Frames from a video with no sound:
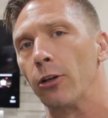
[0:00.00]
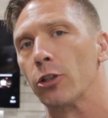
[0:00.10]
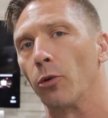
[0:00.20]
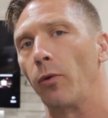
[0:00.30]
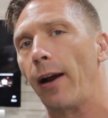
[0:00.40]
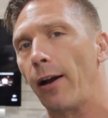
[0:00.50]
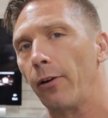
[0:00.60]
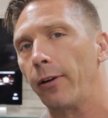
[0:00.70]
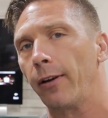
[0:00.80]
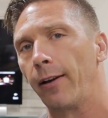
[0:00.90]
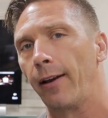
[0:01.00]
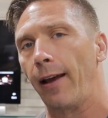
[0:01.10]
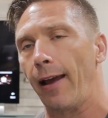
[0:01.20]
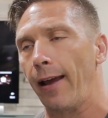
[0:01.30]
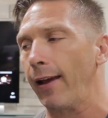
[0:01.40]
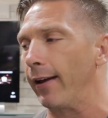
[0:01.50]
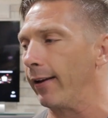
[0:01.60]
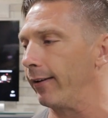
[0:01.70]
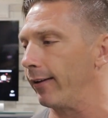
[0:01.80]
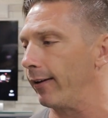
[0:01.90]
surround
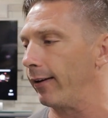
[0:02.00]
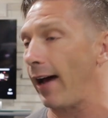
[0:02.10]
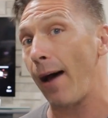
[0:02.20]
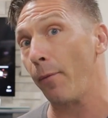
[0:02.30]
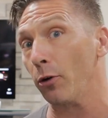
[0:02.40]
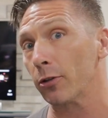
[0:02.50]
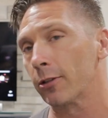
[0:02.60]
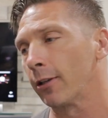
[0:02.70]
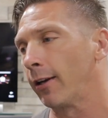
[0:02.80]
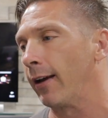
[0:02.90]
and Atmos.